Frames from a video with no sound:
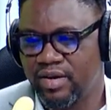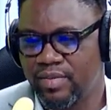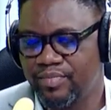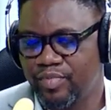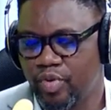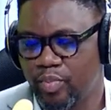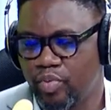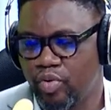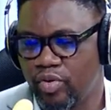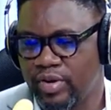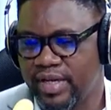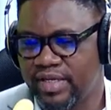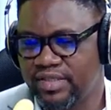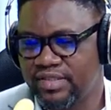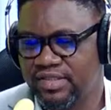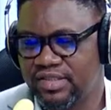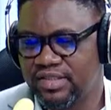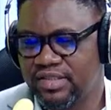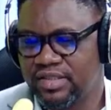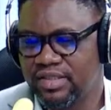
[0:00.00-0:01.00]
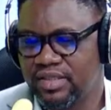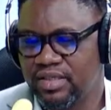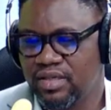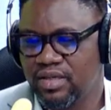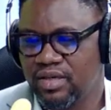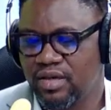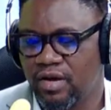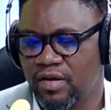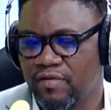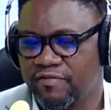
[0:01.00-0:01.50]
Proponents
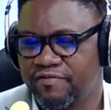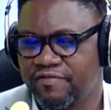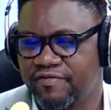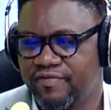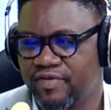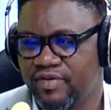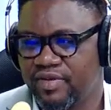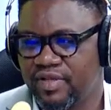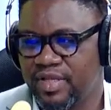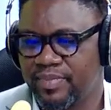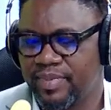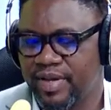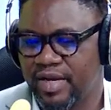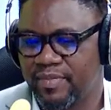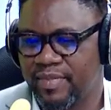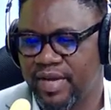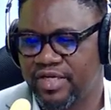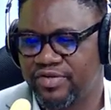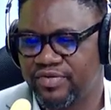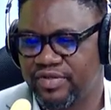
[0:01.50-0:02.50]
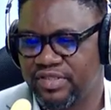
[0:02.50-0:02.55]
of the parliamentary